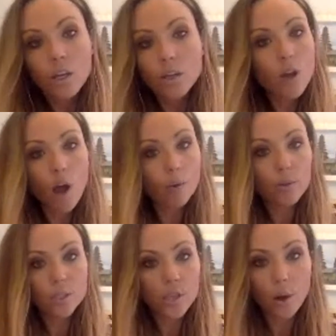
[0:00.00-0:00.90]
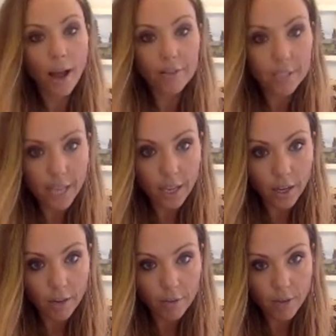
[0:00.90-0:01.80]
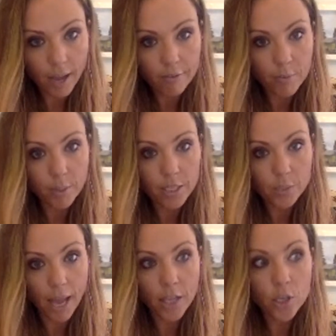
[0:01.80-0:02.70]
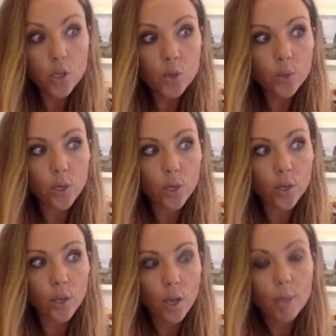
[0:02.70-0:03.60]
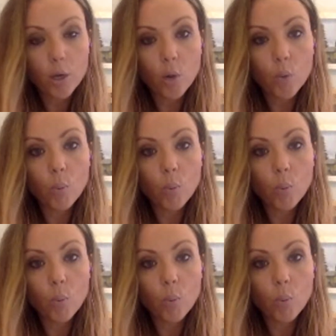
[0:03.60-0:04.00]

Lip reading: No, you don't have to take on everybody's pain. You can become